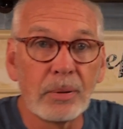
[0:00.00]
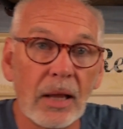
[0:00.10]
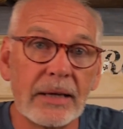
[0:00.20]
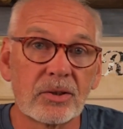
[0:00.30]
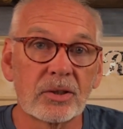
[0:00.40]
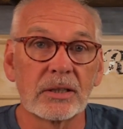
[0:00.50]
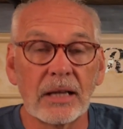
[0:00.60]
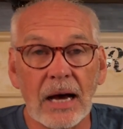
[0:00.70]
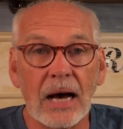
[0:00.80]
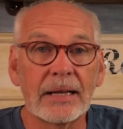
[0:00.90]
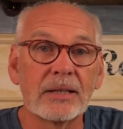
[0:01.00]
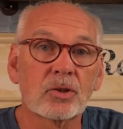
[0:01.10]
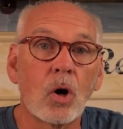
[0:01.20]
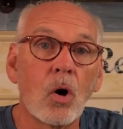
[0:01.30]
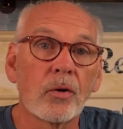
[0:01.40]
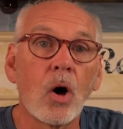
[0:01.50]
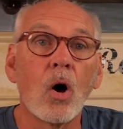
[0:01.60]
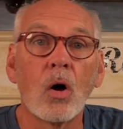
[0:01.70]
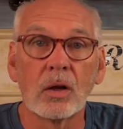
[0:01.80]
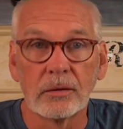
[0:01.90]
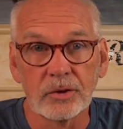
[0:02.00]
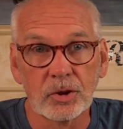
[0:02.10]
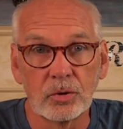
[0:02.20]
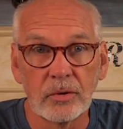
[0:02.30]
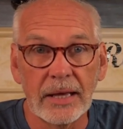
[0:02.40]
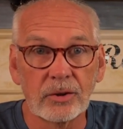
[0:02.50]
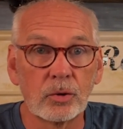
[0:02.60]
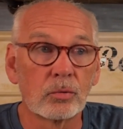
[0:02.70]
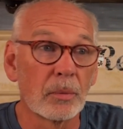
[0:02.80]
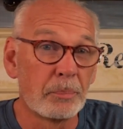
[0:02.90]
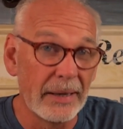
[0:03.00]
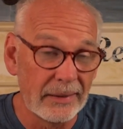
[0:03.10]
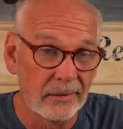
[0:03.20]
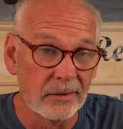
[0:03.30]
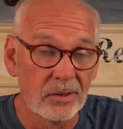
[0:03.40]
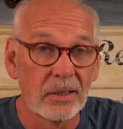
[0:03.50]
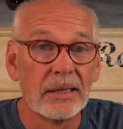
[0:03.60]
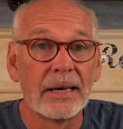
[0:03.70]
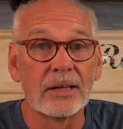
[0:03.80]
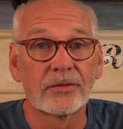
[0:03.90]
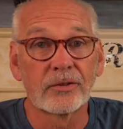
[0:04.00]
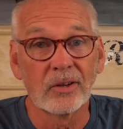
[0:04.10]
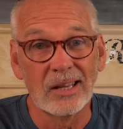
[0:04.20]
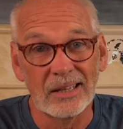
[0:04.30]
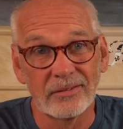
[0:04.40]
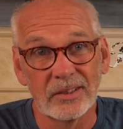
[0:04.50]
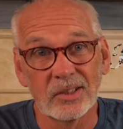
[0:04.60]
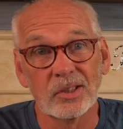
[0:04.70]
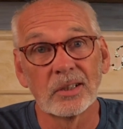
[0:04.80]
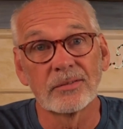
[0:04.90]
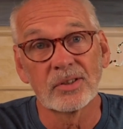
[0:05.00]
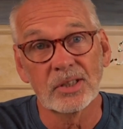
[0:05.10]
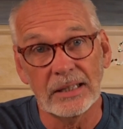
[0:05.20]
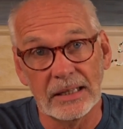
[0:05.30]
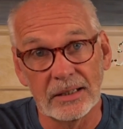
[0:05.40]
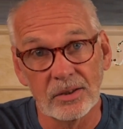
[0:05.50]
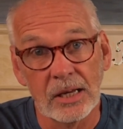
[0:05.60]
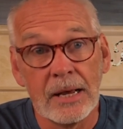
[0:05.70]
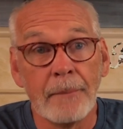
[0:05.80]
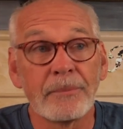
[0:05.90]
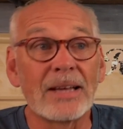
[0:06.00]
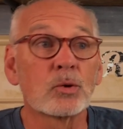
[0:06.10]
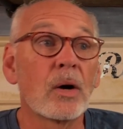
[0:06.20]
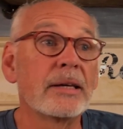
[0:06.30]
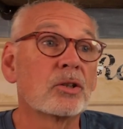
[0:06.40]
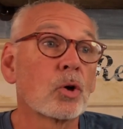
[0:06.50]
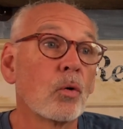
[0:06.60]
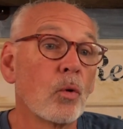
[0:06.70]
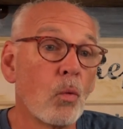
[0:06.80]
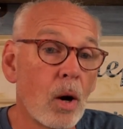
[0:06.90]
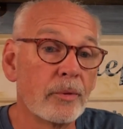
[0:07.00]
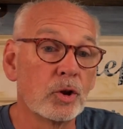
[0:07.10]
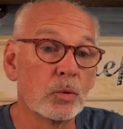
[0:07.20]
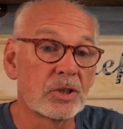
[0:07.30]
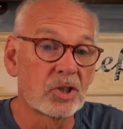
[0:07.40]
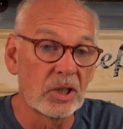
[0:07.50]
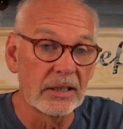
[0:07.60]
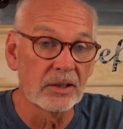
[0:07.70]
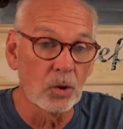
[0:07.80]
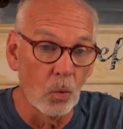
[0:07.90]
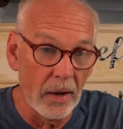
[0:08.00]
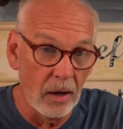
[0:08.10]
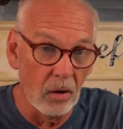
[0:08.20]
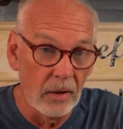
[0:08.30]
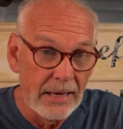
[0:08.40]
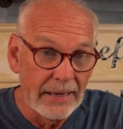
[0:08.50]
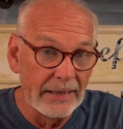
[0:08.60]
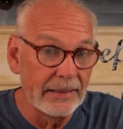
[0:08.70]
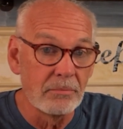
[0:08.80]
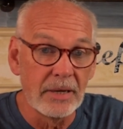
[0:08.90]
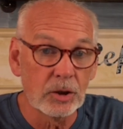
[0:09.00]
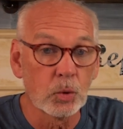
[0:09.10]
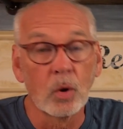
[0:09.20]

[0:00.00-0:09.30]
place that God has called all of us to, that to repentance and forgiveness of sins. That's why he told the woman who was sitting at the well, he didn't mince